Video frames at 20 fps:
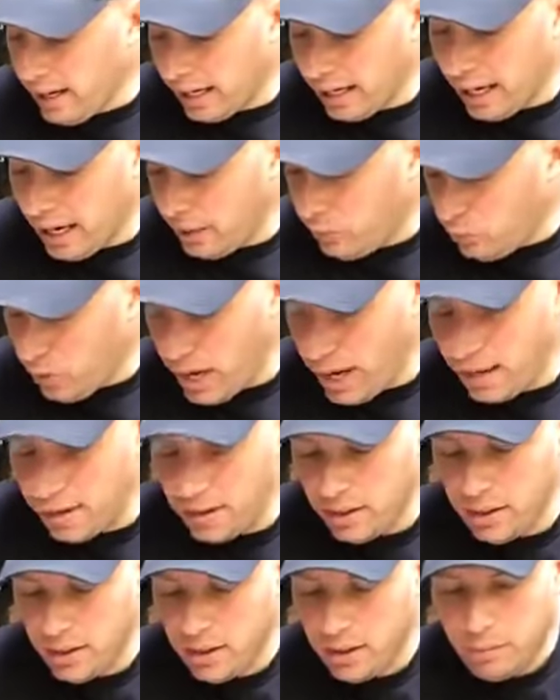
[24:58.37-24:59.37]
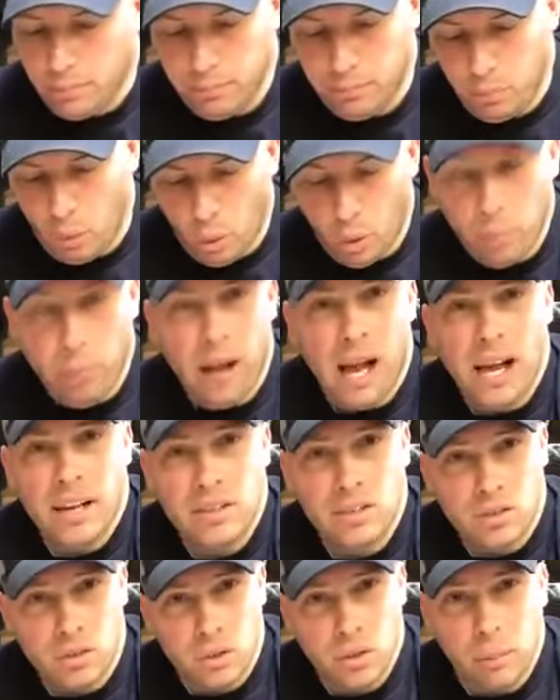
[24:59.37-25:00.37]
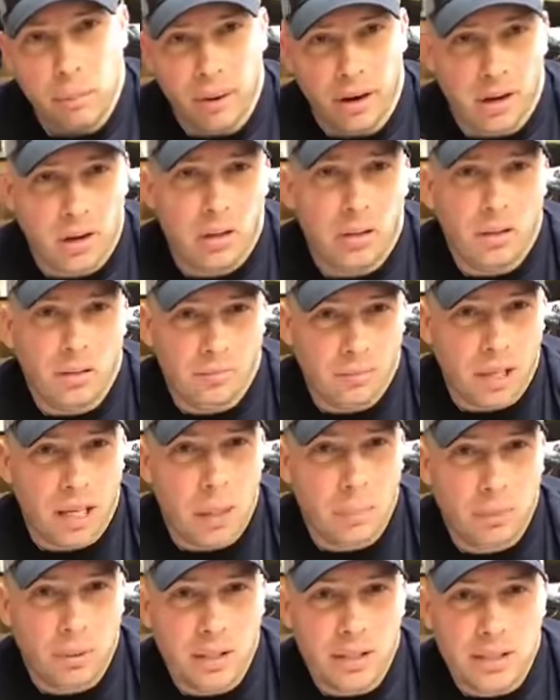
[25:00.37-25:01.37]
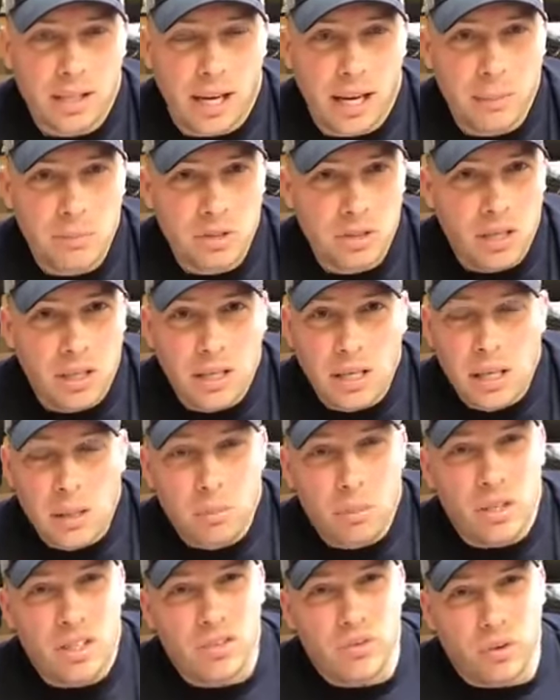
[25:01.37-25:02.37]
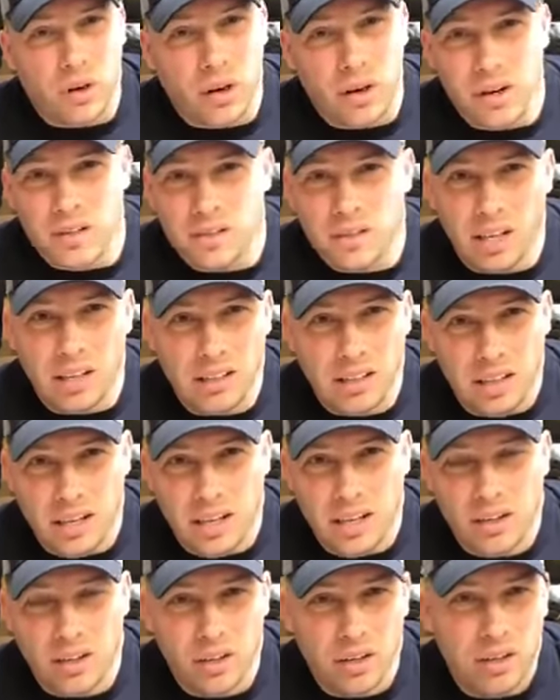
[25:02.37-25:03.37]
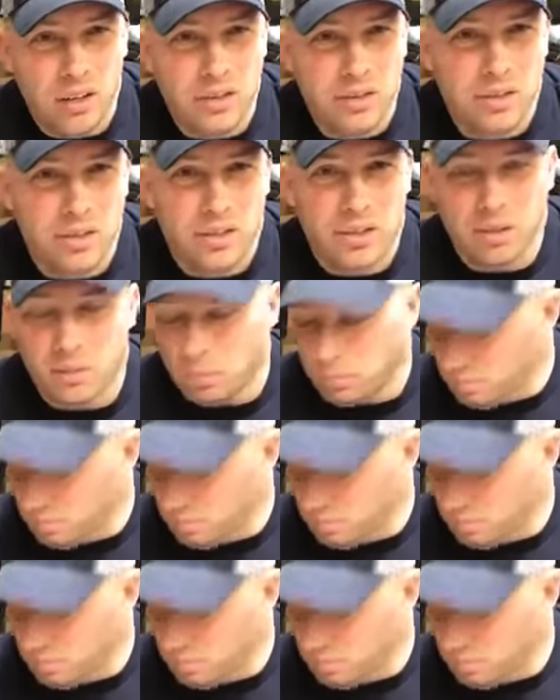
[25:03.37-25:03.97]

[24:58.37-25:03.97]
Like I ran the bore boss through the barrel a couple of times, but as far as like the innards,